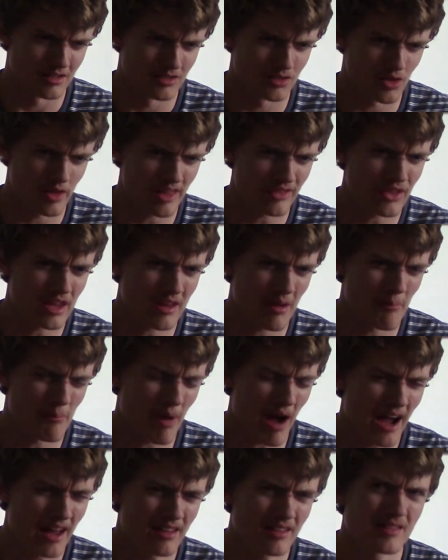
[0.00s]
so that they can
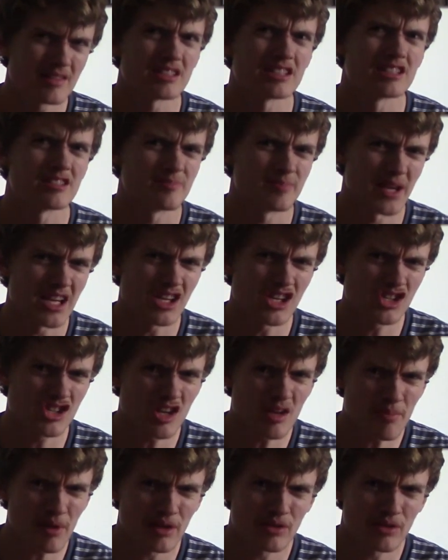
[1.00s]
pilot a spaceship,